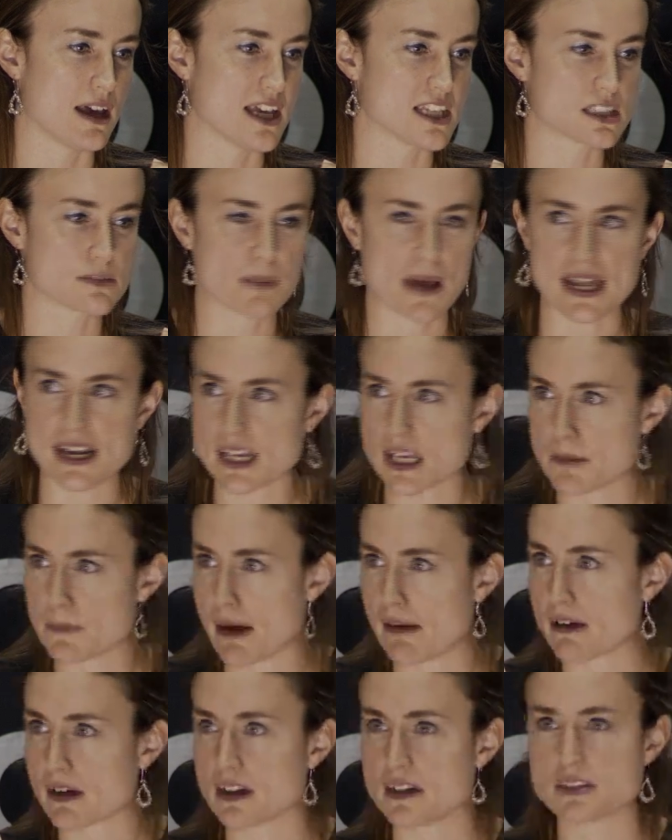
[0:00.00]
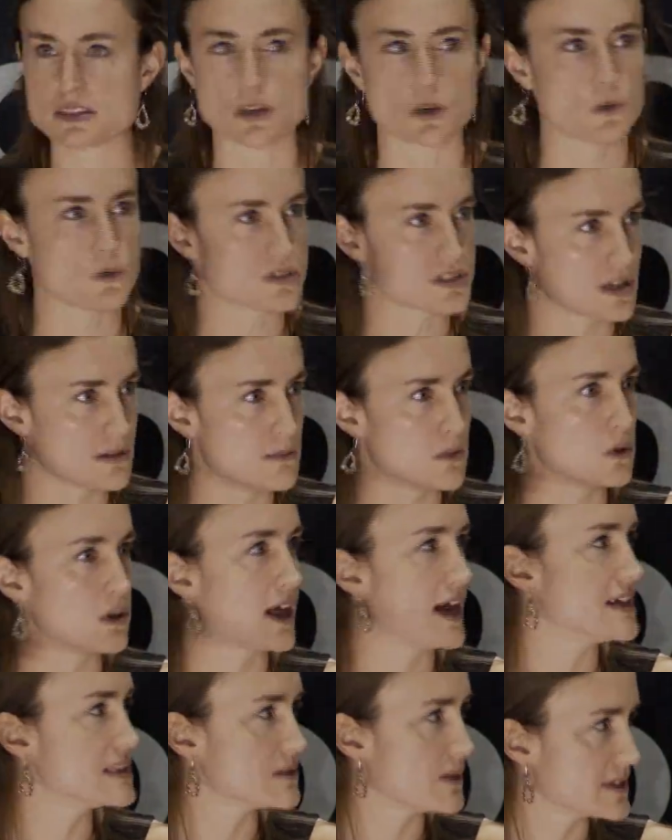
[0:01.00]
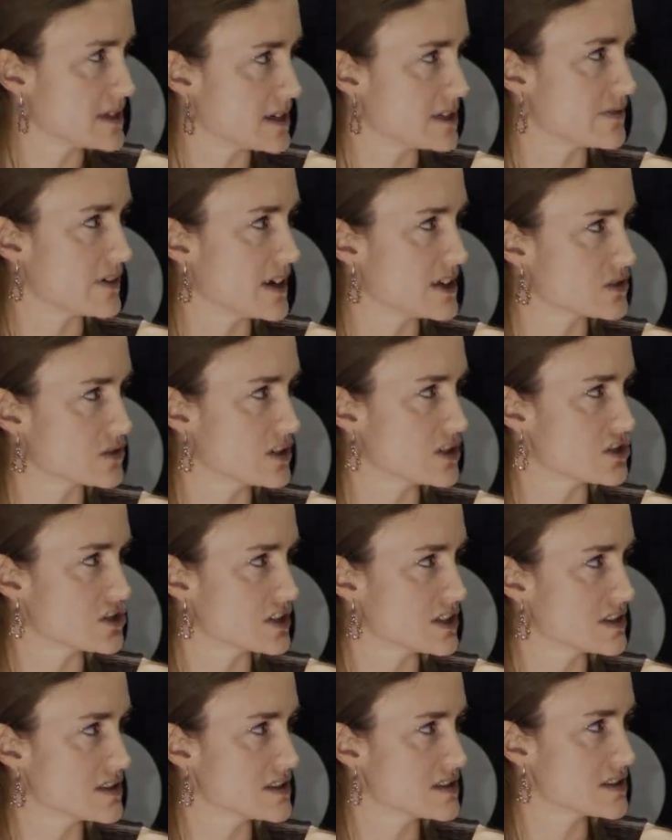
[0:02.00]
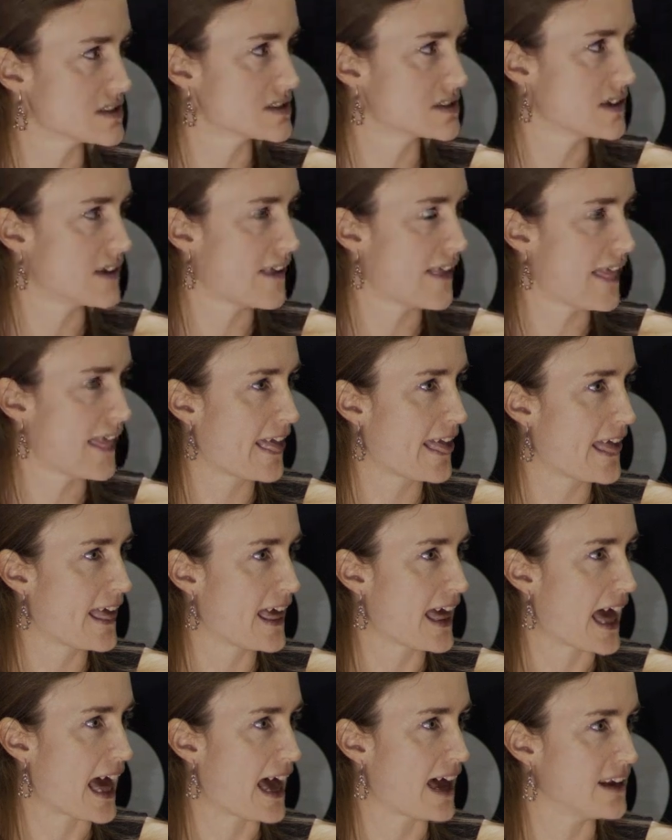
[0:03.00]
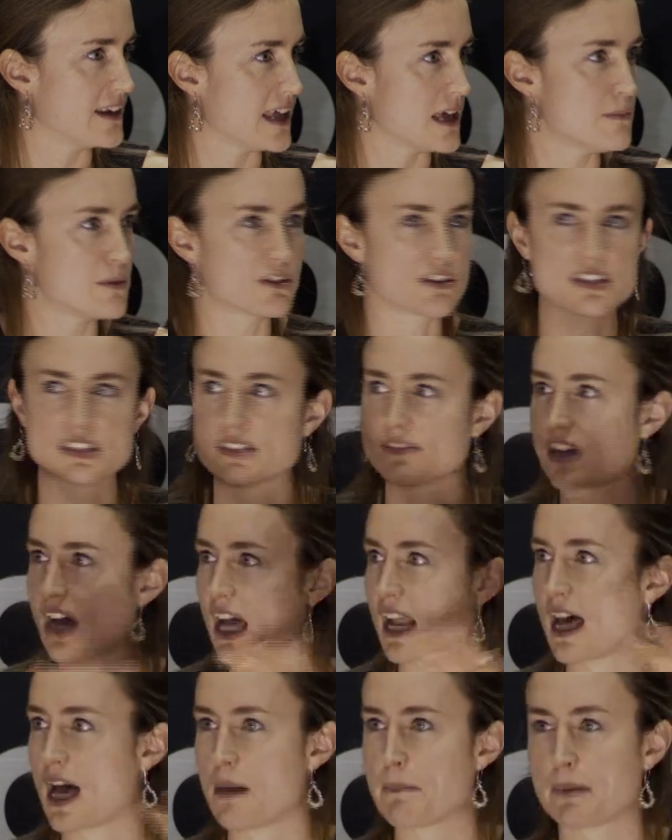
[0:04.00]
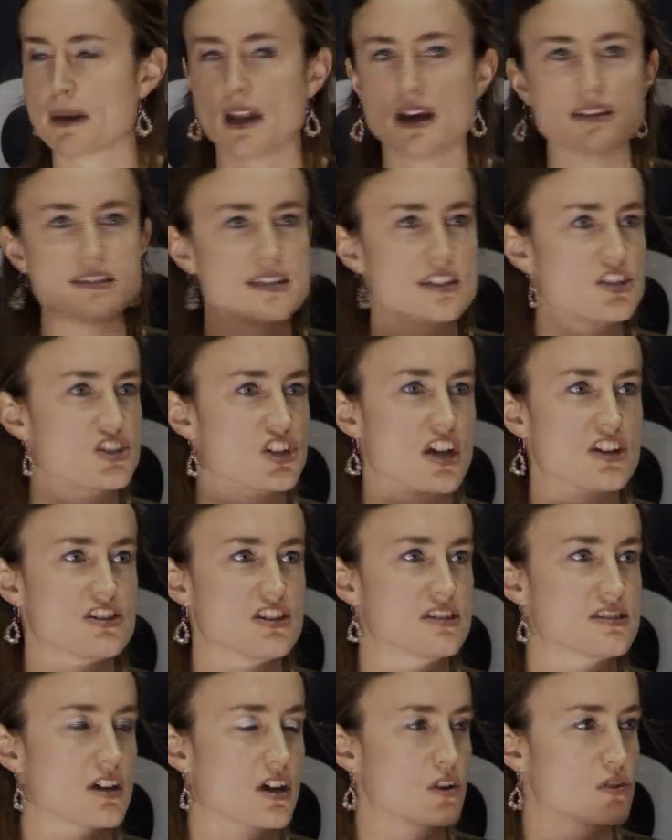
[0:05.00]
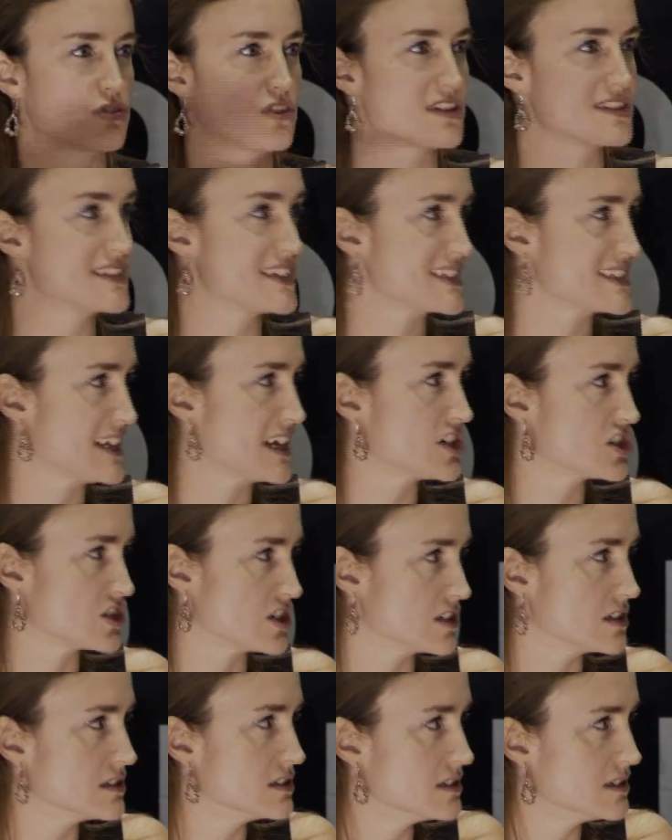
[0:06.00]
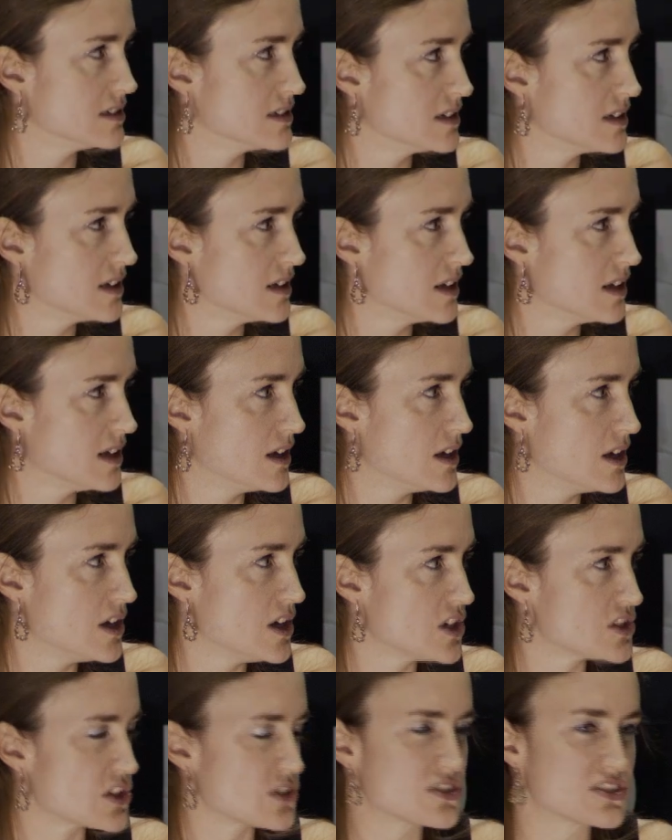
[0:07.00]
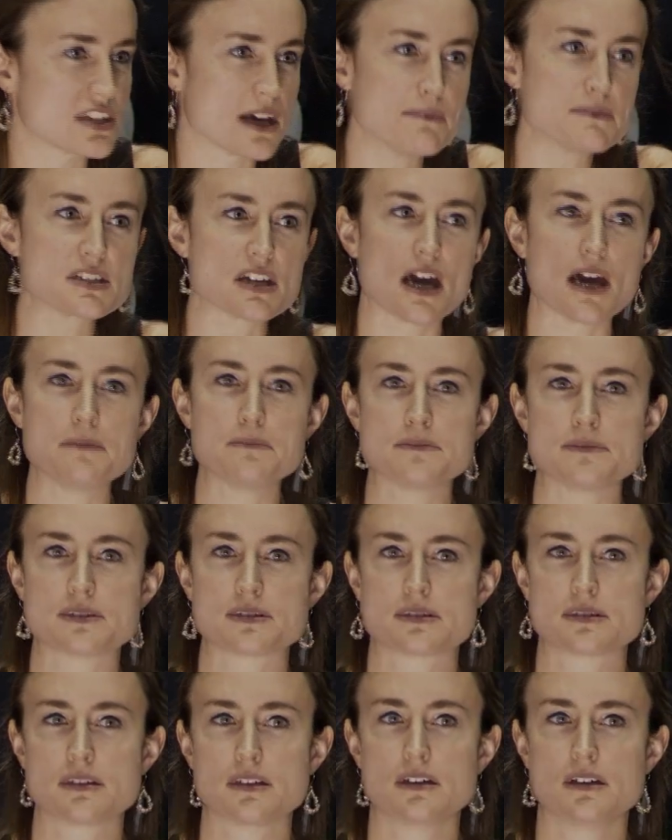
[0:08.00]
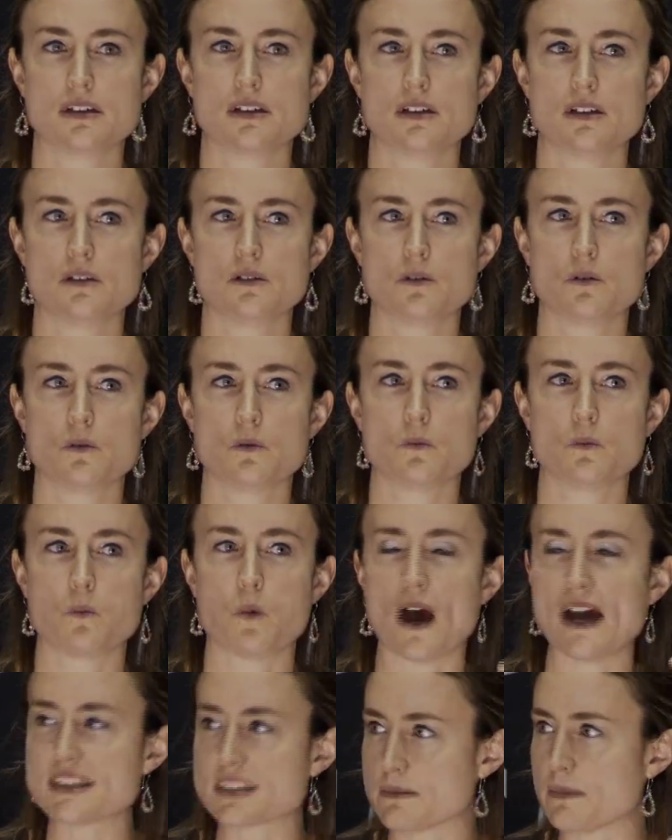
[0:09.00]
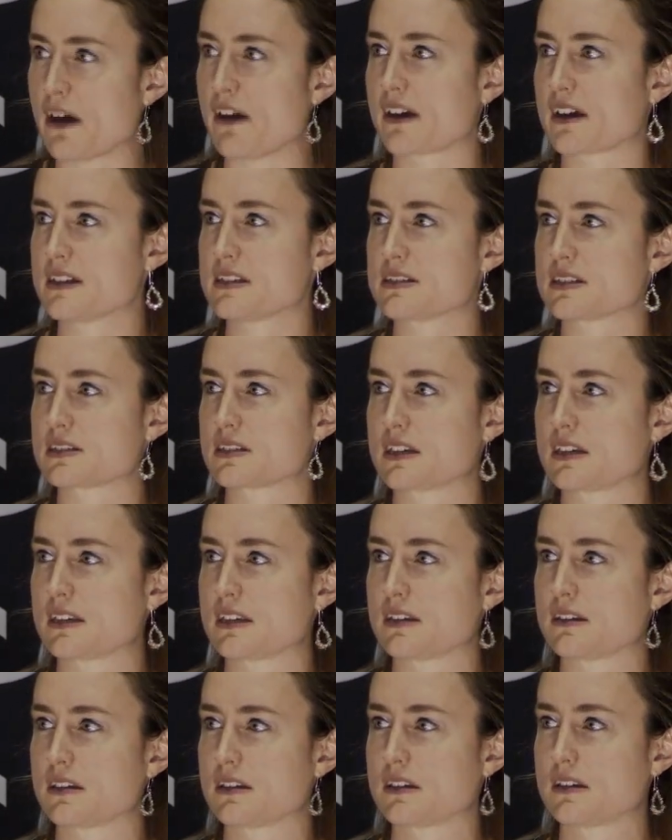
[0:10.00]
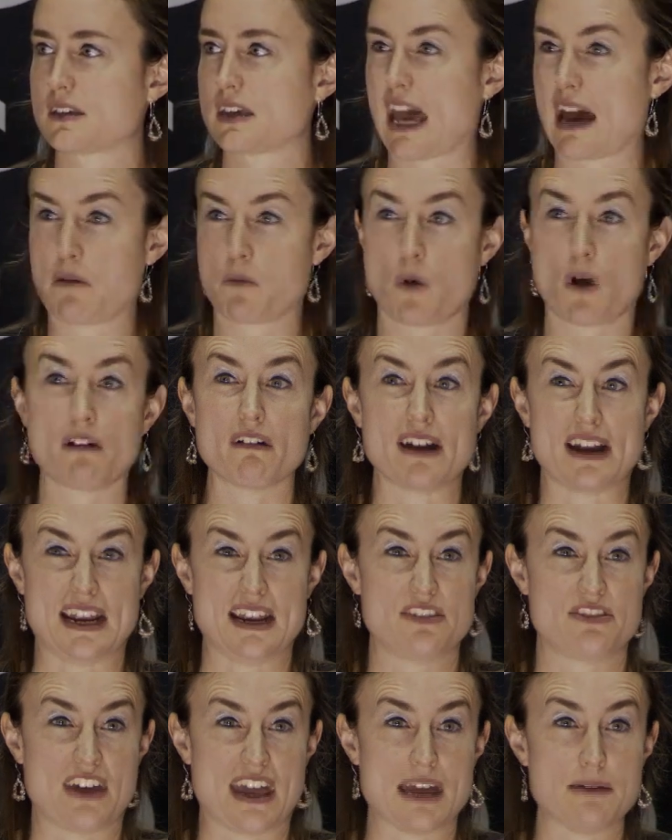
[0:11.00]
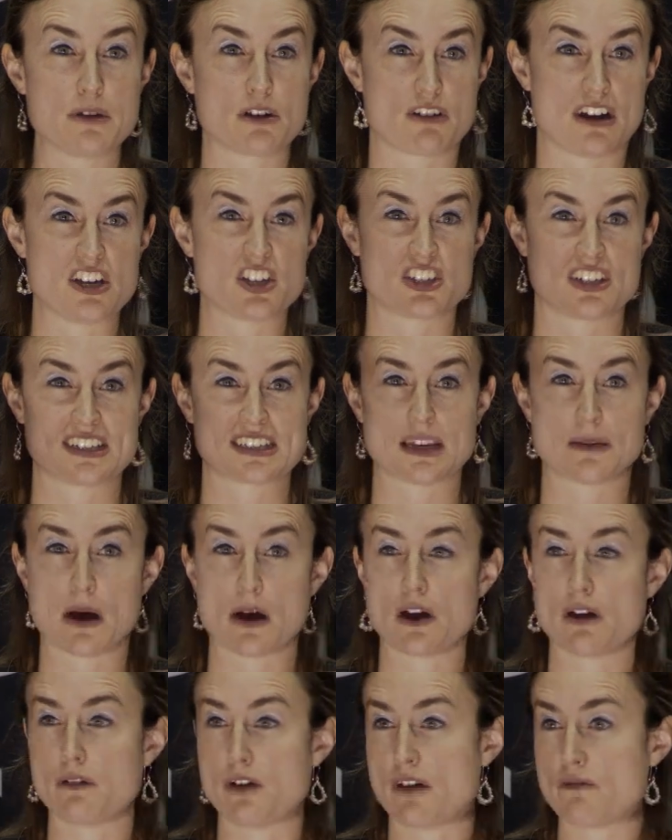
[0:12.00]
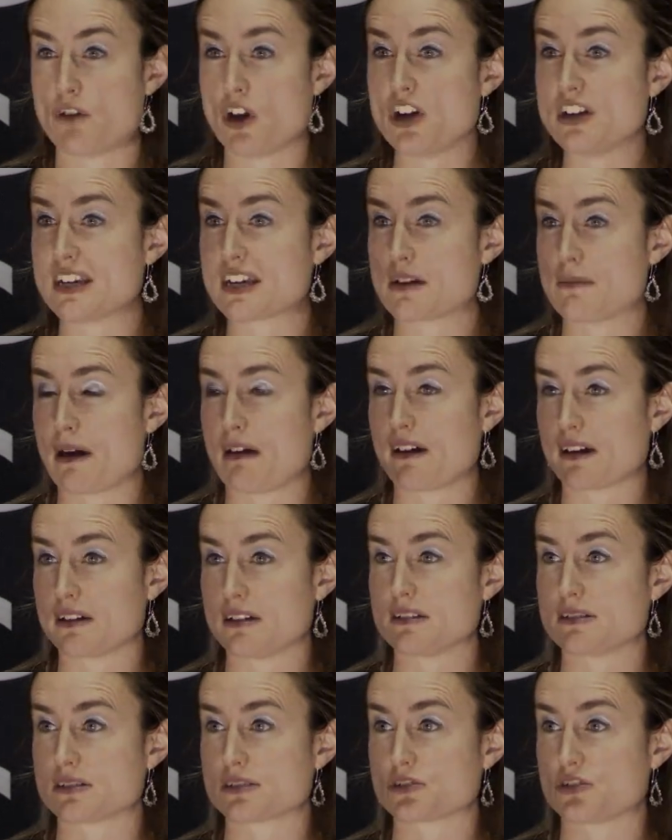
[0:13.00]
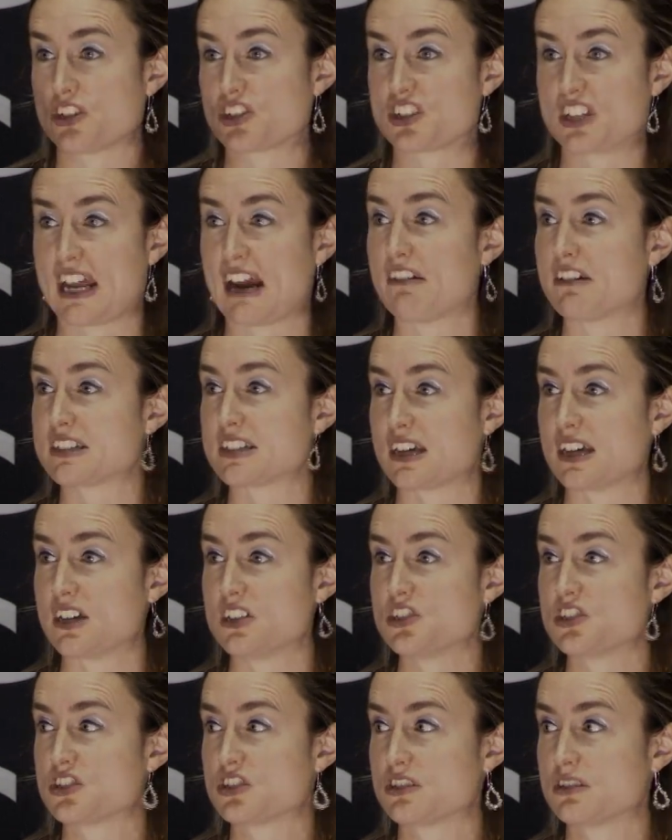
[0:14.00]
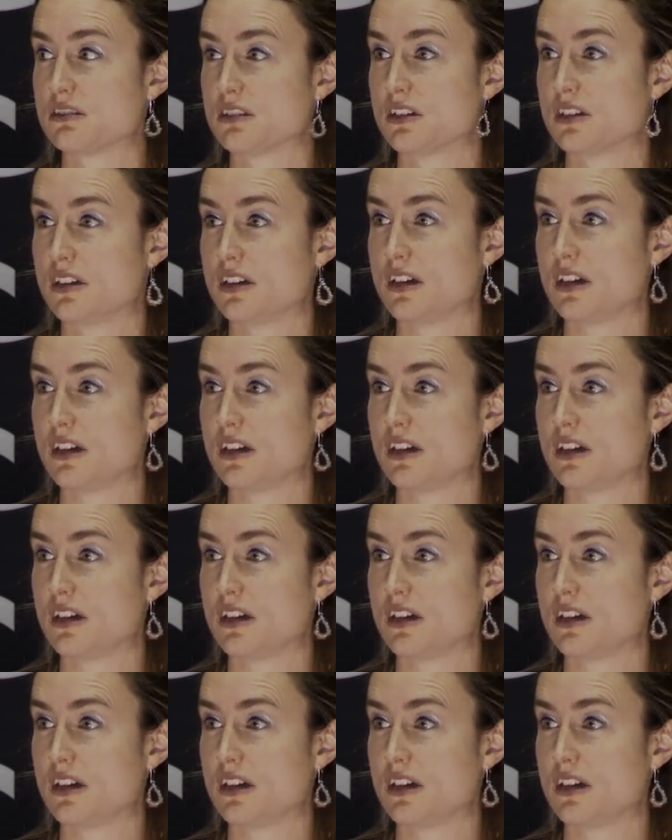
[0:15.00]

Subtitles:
Hispanic Americans are also more likely to identify as Christians. And immigrants of color are planting churches across this nation. So sometimes white Americans get worried that immigration is somehow eroding America's Christian heritage.